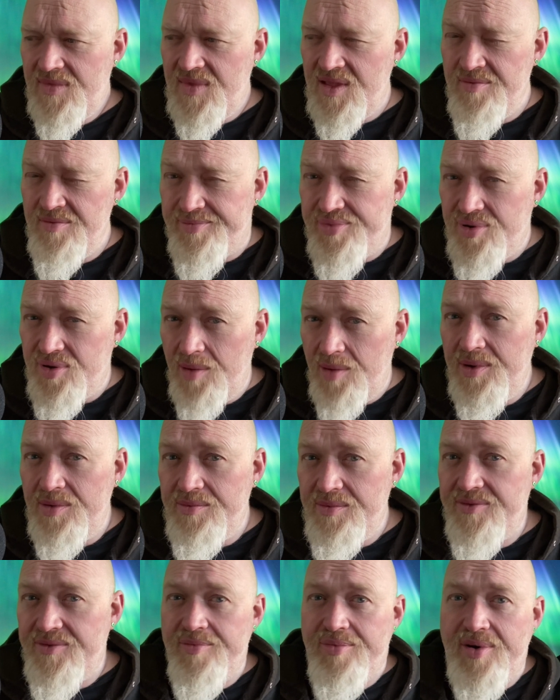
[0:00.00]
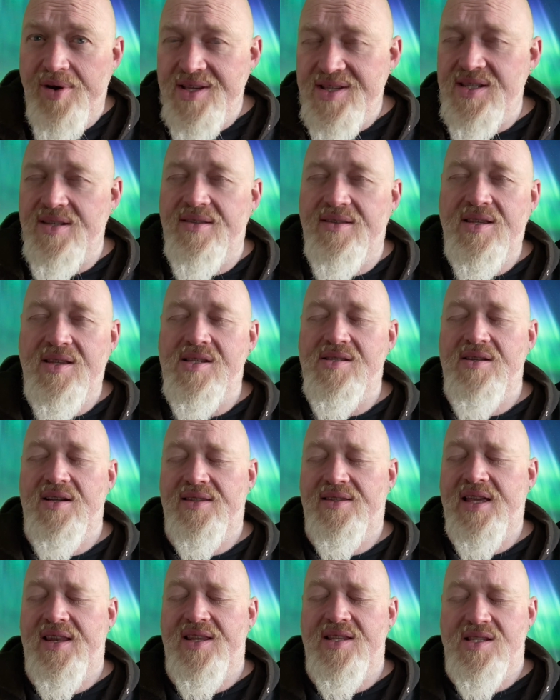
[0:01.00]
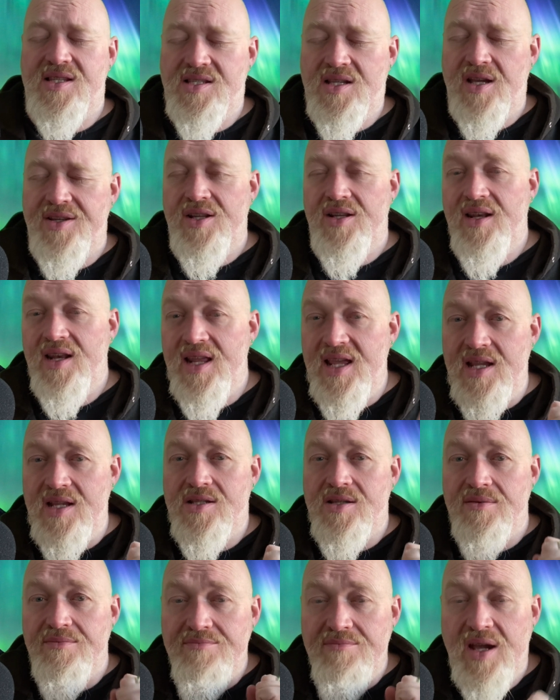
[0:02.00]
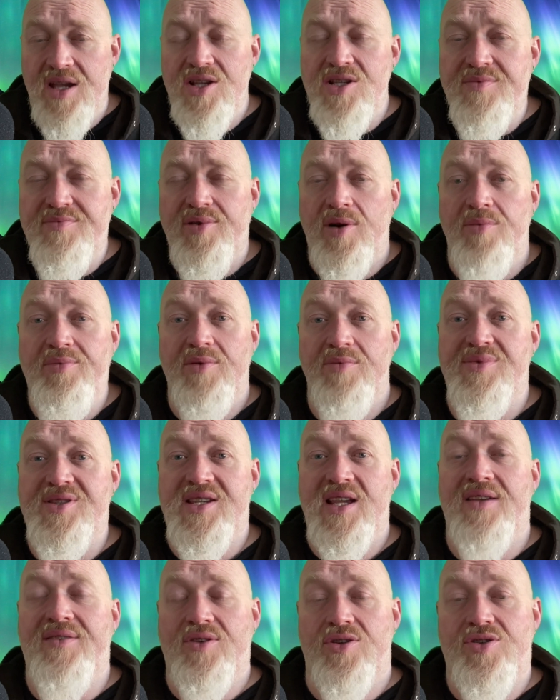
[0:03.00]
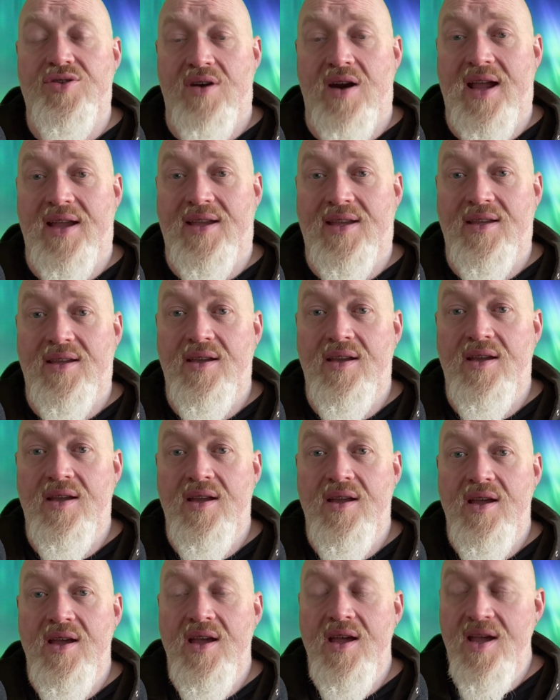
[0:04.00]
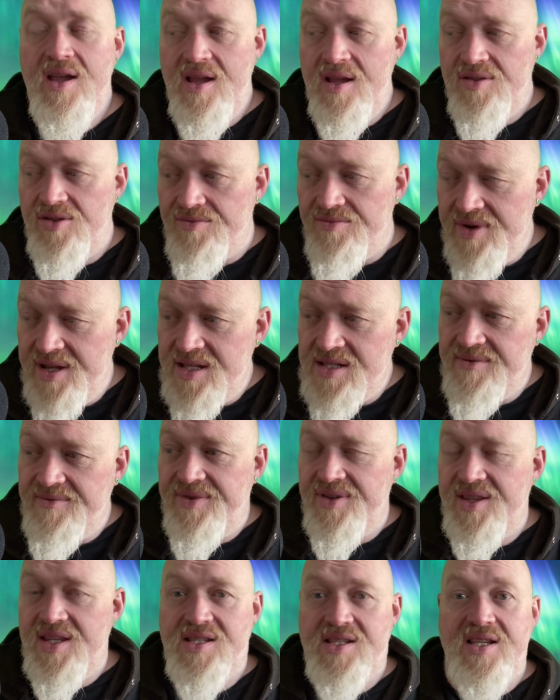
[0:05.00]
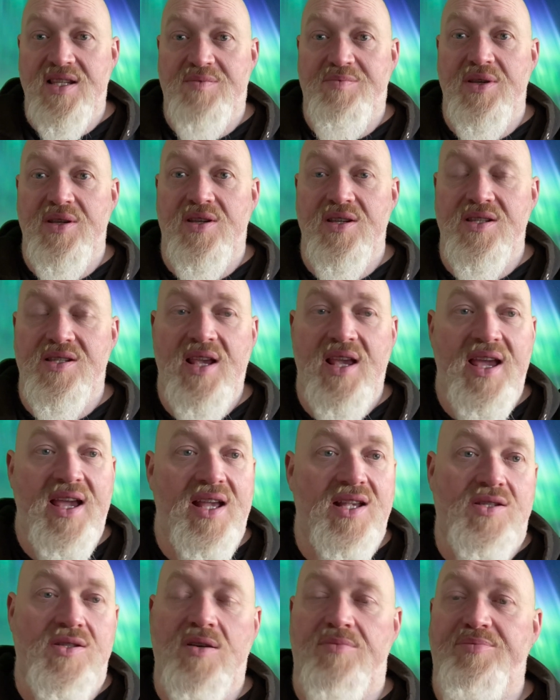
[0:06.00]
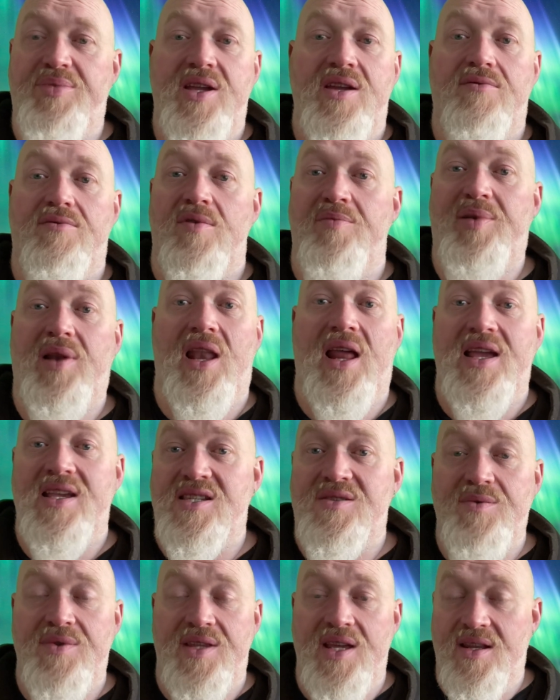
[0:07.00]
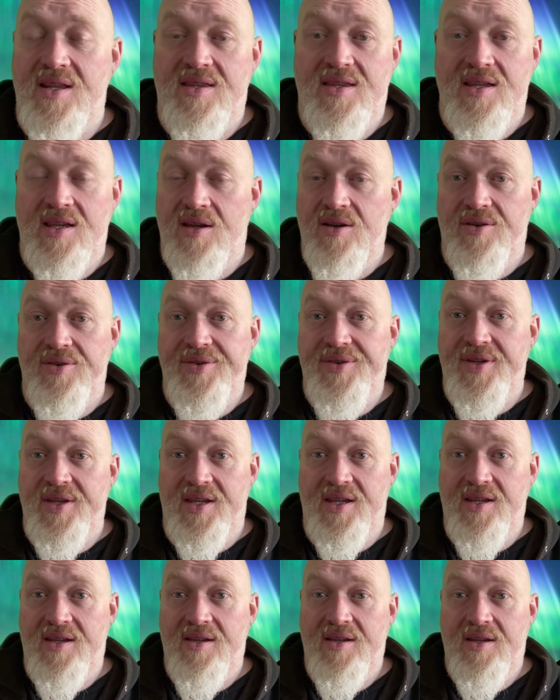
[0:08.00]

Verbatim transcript: The problem with repressing things like that is it's going to lead to major problems down the track. The reason for this is because it's not being replaced with anything healthy.